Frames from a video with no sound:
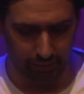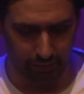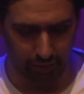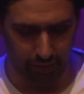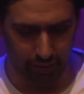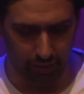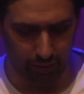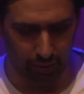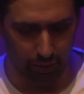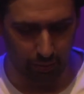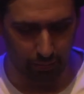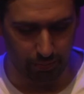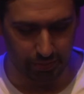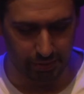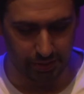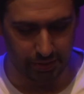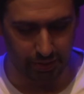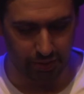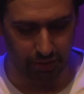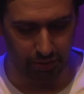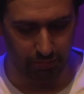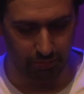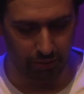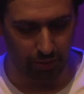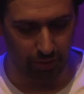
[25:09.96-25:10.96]

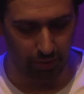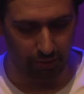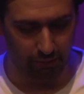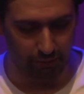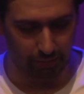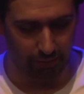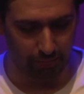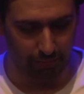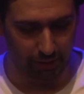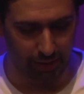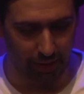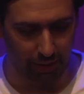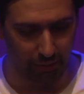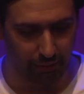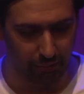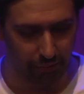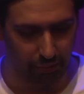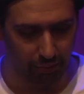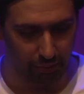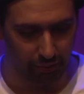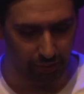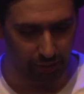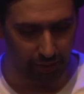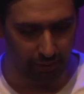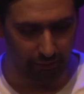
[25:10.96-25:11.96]
composition mode of the piano
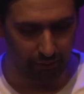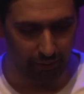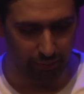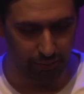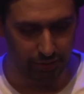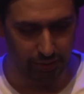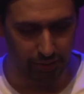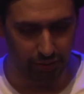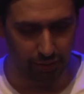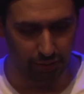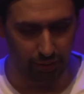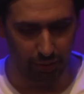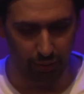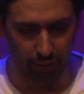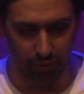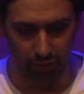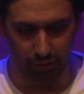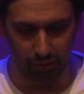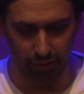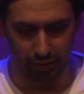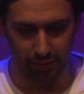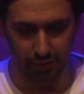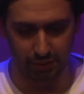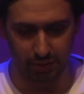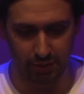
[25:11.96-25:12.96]
roll in FL Studio.
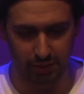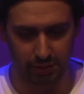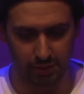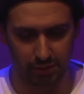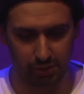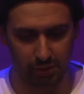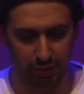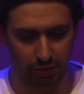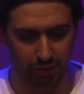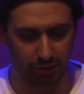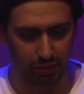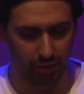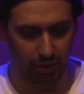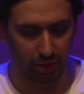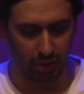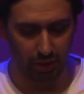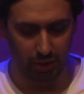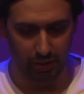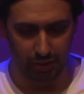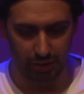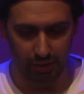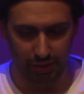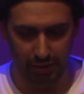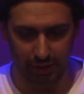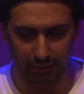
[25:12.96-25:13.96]

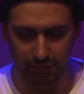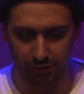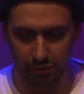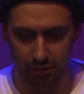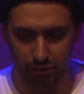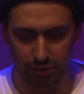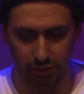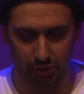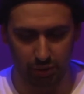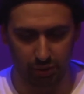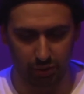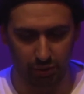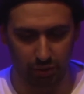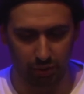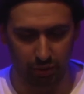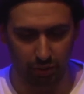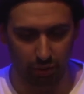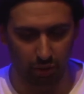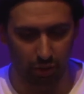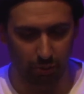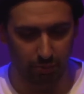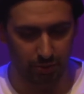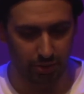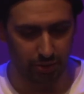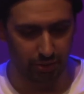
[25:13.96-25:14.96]
It gives you a lot
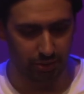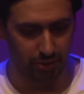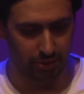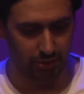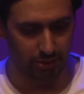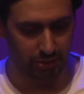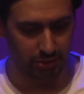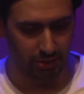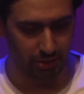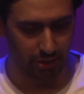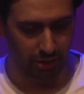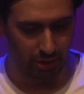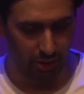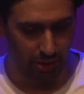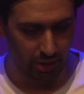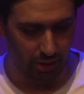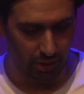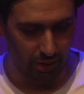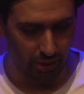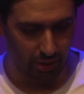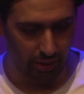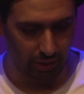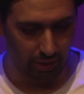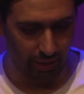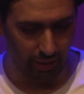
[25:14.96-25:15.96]
of options,
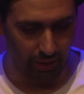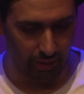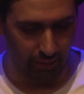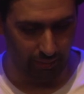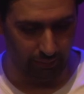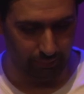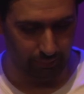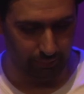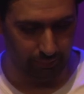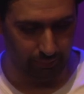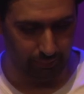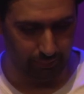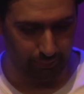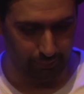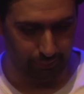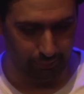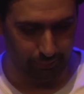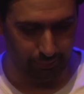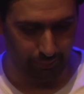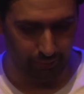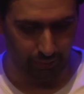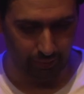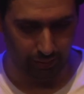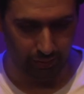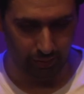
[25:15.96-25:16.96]
and
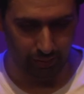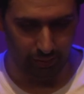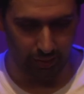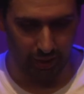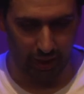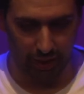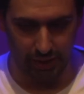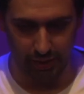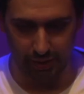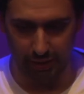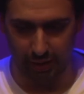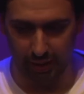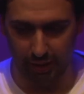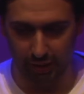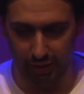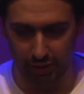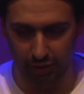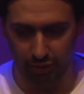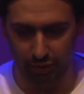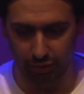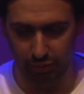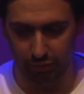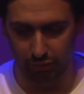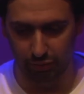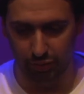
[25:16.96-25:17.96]

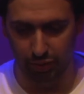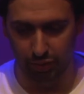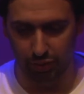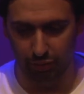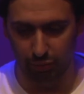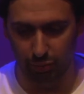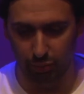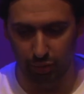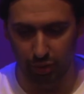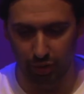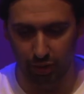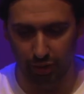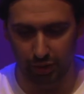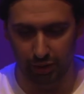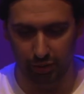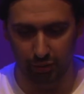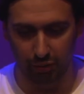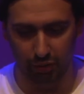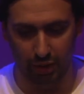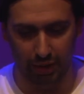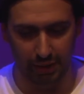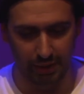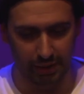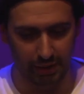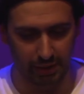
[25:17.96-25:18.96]
you can work
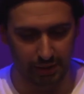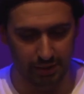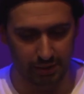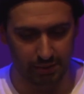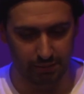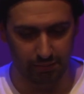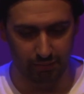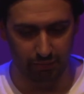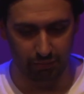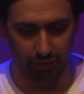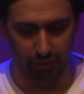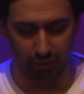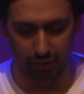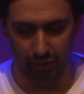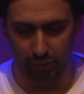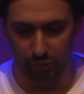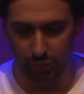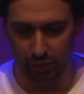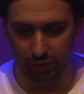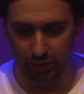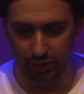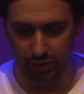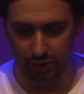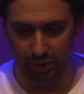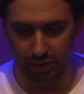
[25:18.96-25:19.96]
your ideas very
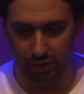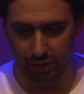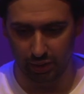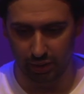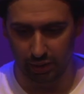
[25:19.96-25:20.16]
quickly.